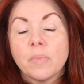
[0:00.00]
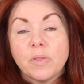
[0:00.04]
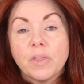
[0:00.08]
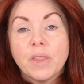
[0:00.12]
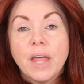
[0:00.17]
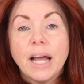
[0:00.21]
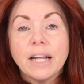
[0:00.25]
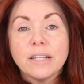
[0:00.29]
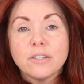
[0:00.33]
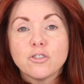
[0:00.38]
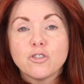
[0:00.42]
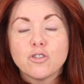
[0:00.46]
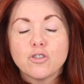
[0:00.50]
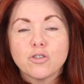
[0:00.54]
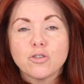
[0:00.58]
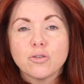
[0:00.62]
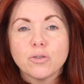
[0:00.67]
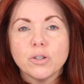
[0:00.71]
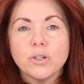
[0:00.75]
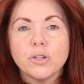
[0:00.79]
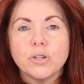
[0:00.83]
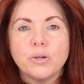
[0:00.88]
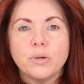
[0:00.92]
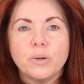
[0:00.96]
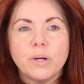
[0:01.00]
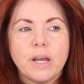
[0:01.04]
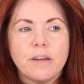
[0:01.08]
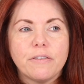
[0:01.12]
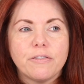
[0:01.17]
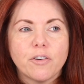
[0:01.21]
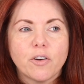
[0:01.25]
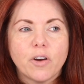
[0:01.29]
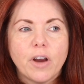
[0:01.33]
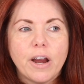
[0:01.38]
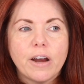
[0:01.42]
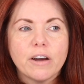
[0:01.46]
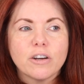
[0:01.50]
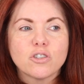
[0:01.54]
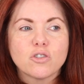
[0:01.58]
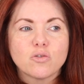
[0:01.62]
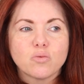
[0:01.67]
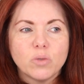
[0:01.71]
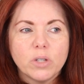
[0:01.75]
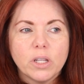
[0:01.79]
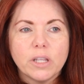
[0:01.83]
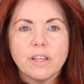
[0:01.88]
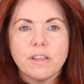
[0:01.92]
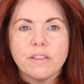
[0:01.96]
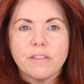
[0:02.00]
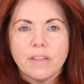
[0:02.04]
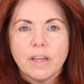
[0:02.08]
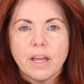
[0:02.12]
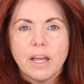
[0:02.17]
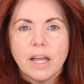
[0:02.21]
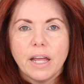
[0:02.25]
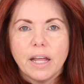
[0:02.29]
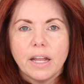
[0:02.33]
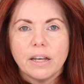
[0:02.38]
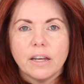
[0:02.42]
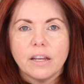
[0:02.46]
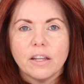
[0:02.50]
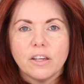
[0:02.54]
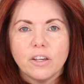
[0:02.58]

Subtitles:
That's true. If your hair is really thin,